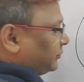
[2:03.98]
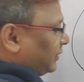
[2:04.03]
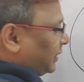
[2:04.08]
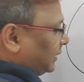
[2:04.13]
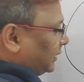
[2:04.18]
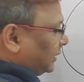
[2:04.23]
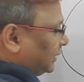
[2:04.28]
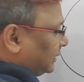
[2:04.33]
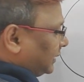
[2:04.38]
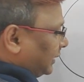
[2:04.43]
we are
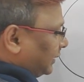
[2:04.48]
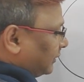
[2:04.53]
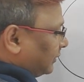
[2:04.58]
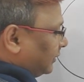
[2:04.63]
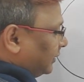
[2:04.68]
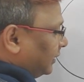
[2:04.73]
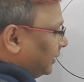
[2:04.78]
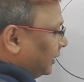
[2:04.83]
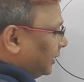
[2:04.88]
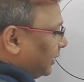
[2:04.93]
getting?
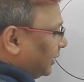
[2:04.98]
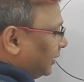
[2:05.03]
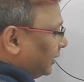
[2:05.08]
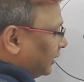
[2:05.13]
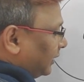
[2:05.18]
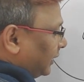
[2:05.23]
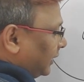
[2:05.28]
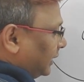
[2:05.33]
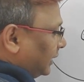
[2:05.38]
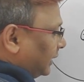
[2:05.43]

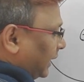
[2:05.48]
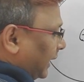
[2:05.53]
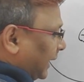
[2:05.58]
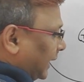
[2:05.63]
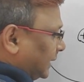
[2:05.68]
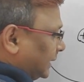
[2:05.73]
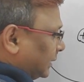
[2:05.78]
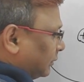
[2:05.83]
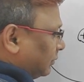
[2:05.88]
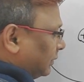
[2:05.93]
A
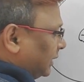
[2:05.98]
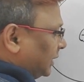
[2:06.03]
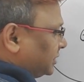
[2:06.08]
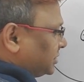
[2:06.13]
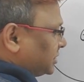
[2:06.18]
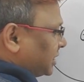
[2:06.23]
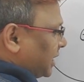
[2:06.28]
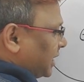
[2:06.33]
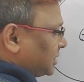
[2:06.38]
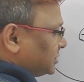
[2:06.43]
negatively
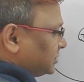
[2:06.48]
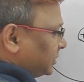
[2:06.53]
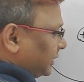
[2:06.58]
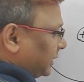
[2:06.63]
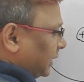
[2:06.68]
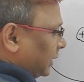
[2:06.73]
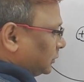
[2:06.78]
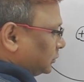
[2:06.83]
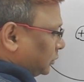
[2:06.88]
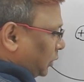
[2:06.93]
charged
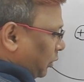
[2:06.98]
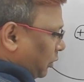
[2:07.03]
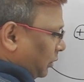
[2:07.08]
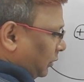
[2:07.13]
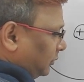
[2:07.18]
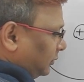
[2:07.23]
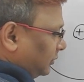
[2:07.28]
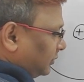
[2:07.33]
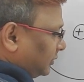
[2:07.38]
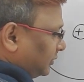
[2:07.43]

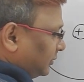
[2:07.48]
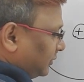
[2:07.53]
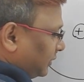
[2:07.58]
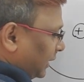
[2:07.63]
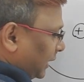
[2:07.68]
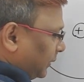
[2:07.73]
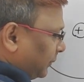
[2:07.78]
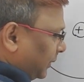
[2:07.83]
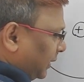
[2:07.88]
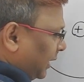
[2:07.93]
electron,
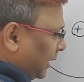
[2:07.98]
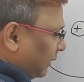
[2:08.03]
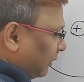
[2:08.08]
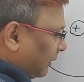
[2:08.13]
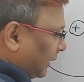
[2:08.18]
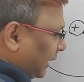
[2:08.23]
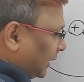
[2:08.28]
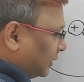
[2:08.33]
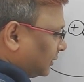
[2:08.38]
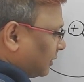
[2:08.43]
right? But I'll
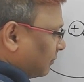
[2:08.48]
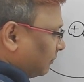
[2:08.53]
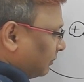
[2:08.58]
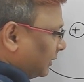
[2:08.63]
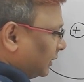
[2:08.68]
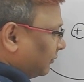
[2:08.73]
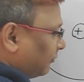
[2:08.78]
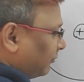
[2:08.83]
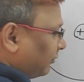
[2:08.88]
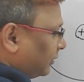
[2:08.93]
write
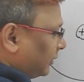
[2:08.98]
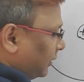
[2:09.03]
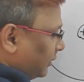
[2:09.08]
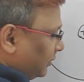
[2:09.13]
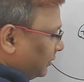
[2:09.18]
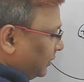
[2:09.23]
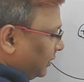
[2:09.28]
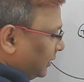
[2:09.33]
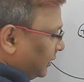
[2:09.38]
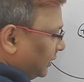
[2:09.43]
complete
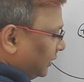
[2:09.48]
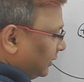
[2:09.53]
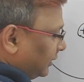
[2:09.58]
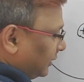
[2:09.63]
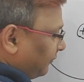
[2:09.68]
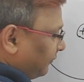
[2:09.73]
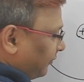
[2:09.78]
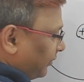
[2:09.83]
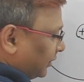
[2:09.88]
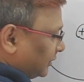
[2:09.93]
word.
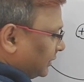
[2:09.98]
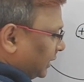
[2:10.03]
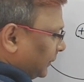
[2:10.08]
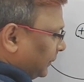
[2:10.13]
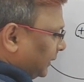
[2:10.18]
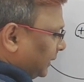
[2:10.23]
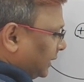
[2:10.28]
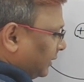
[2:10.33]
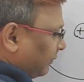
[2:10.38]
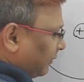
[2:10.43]
Further
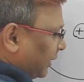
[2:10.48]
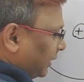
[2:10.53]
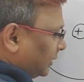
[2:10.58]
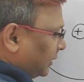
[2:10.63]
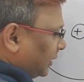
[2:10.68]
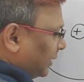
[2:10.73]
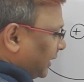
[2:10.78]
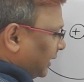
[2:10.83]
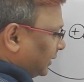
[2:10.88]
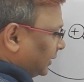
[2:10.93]
be
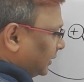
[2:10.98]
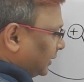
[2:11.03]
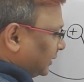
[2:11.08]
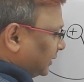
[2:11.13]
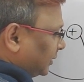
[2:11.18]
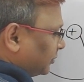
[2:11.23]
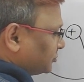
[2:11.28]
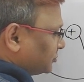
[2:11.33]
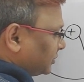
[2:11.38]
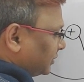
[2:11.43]
divided, and it
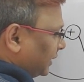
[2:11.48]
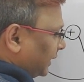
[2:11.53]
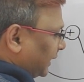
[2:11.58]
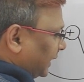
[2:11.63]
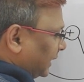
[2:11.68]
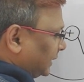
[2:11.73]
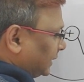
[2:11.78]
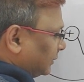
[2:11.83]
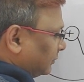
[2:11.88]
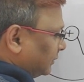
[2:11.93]
gives
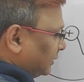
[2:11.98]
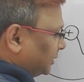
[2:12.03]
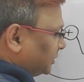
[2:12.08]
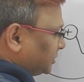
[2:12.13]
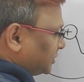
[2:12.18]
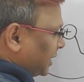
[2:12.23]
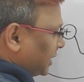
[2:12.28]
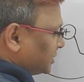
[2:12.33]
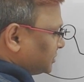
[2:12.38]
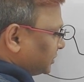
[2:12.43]
negatively
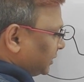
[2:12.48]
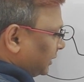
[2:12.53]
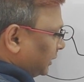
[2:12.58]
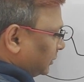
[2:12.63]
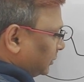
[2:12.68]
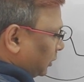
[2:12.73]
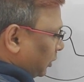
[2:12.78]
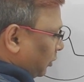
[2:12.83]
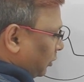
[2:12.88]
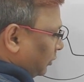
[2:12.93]
charged
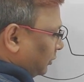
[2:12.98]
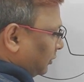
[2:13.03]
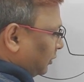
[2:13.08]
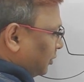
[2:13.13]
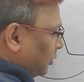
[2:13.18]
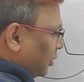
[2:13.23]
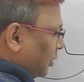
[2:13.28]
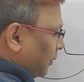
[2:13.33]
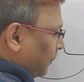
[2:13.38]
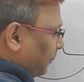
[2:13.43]
electron,
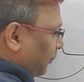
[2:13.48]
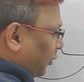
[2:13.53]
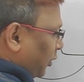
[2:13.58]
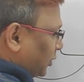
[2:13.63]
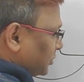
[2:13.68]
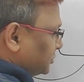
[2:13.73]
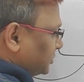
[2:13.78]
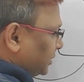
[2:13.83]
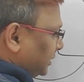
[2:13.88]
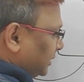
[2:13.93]

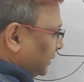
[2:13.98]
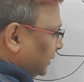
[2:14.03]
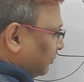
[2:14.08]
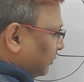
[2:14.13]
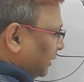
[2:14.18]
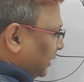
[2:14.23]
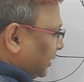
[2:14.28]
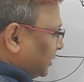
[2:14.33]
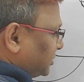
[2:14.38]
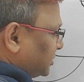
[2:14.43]

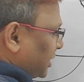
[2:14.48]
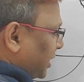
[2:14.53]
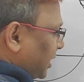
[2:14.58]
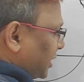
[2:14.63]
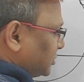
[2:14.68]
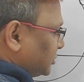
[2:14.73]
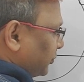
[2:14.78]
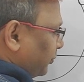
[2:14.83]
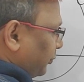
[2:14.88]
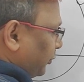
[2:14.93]
positively
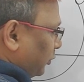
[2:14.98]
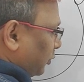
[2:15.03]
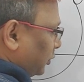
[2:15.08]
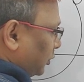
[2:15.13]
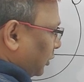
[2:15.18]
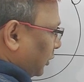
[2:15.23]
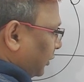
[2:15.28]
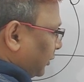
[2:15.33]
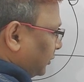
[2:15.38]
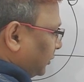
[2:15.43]
charged
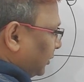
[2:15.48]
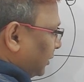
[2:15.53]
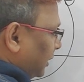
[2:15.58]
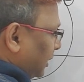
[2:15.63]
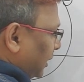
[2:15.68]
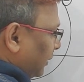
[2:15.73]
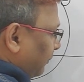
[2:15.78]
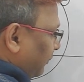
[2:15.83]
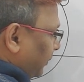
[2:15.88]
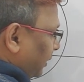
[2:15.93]
proton,
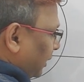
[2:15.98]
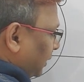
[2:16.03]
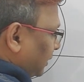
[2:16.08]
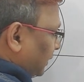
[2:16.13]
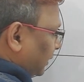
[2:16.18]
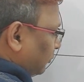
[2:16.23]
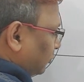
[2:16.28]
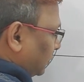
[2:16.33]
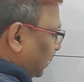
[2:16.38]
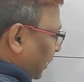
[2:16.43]
but a
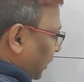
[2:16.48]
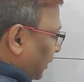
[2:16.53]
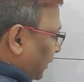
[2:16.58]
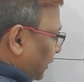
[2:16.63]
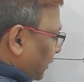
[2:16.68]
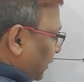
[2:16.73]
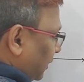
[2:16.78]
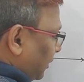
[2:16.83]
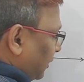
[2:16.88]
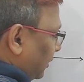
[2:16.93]

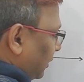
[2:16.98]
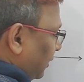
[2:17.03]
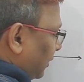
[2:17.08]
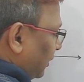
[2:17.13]
neutral,